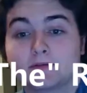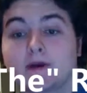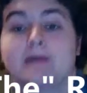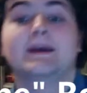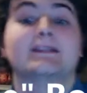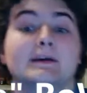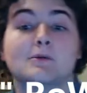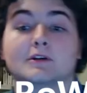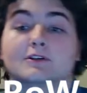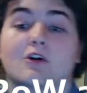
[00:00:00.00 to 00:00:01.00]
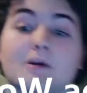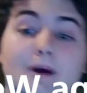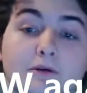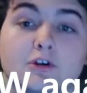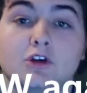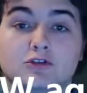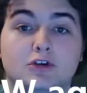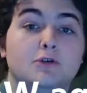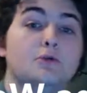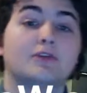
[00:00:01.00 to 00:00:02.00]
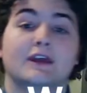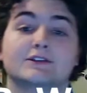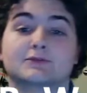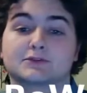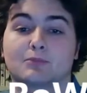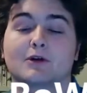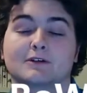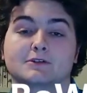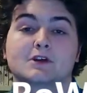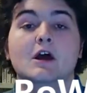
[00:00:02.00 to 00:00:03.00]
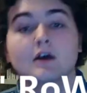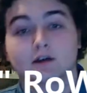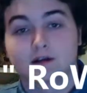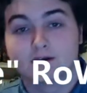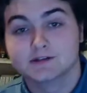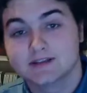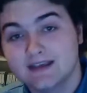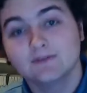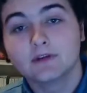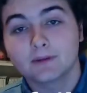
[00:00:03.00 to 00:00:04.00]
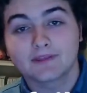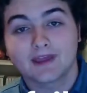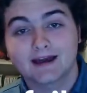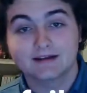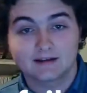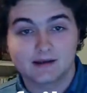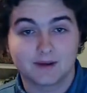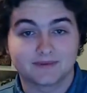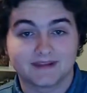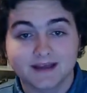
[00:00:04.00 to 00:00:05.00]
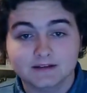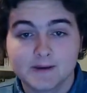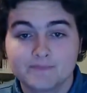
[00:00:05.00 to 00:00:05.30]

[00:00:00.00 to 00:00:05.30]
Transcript: I mainly want to talk about 2 things for spoilers, because even though they hadn't come up yet,